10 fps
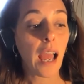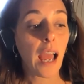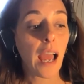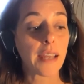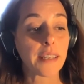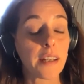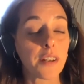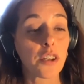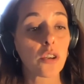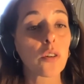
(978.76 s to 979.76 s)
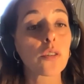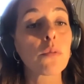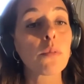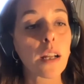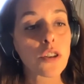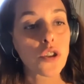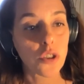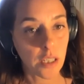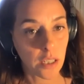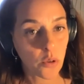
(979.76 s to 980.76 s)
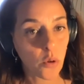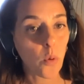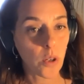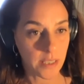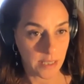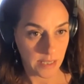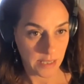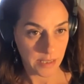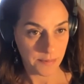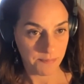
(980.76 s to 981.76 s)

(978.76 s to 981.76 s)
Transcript: and her non-rational qualities.